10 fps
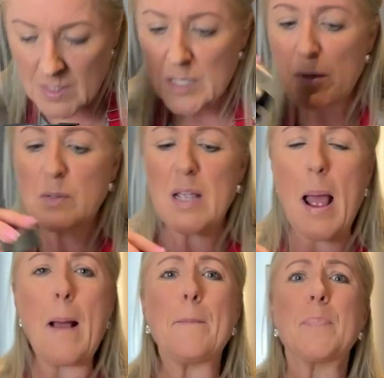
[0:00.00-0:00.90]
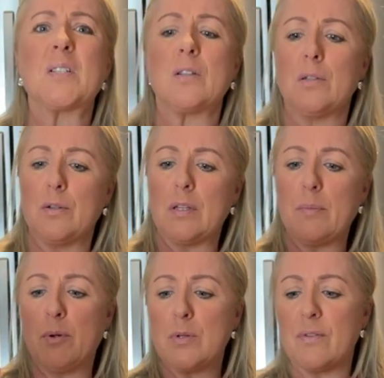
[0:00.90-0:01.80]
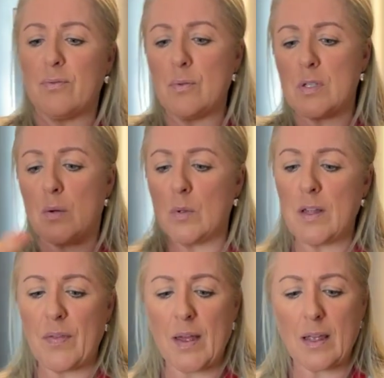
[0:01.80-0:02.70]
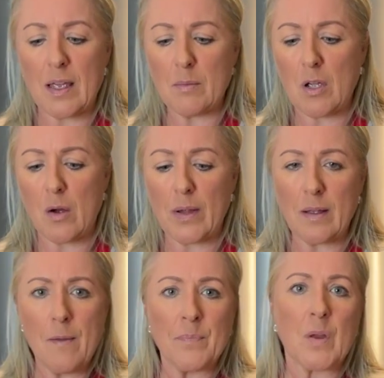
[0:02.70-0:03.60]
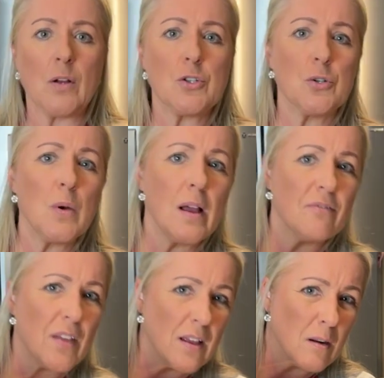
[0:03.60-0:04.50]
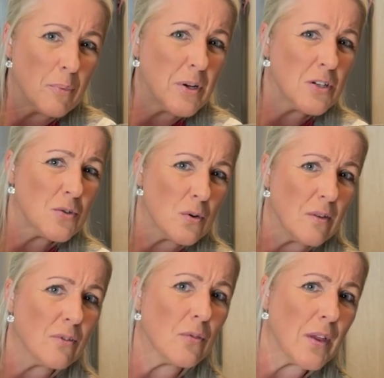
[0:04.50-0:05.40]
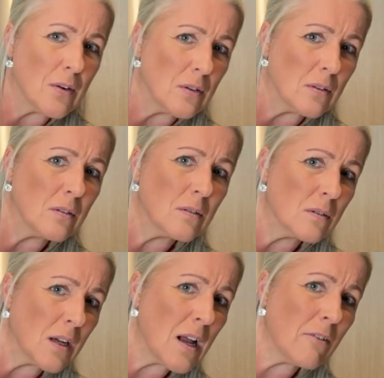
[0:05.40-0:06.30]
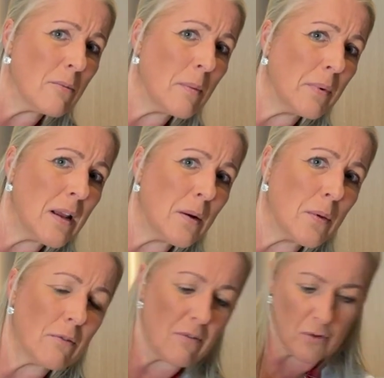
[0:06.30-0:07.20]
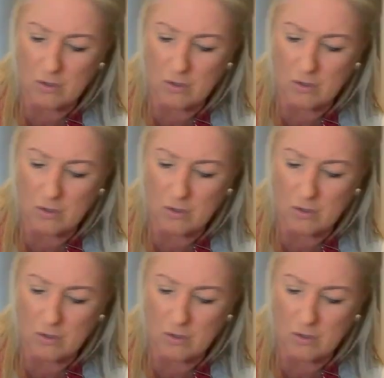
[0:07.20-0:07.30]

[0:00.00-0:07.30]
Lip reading: Is that what it says? See, I can see far away. It's the close bit that kills me. Okay, so that is cooking away.